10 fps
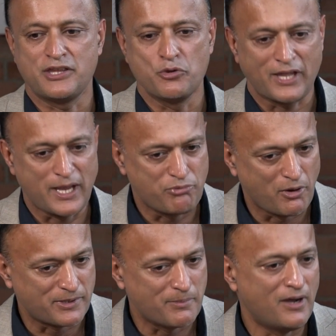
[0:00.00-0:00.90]
the UK
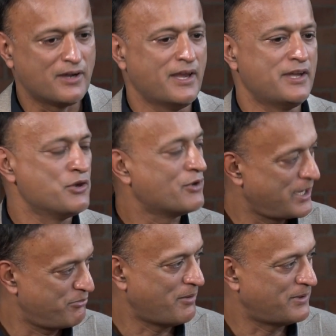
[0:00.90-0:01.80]
property market and
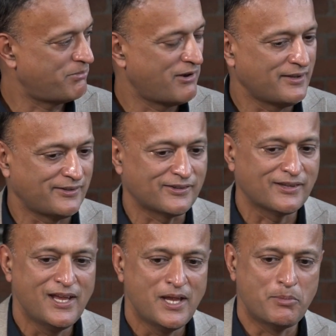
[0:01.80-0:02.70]
UK property prices,
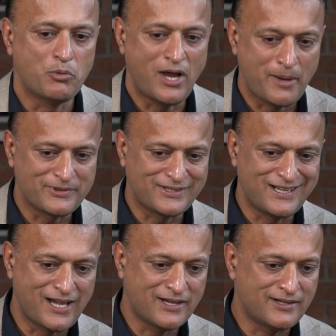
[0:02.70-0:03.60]
but what happens in
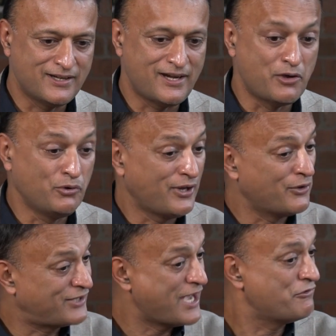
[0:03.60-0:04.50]
London and also
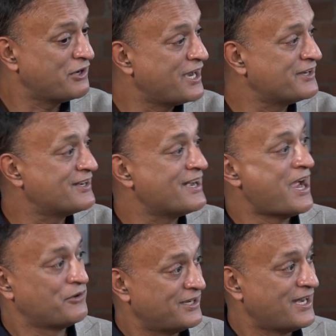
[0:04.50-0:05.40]
central London and
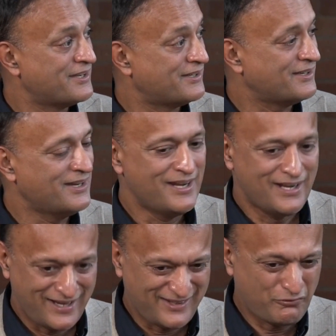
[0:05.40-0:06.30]
outer London
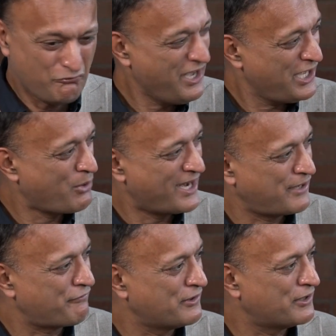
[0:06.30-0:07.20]
is really quite
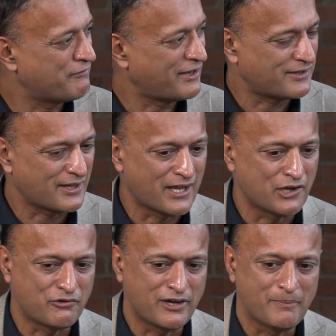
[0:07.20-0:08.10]
different to the rest of the
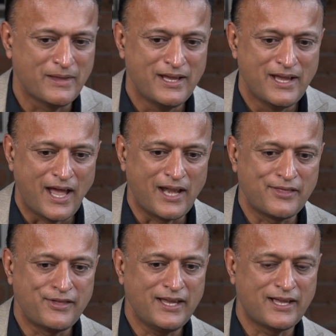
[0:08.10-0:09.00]
country. And I
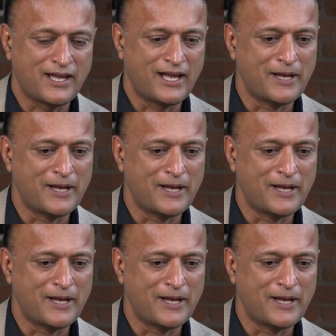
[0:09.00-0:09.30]
think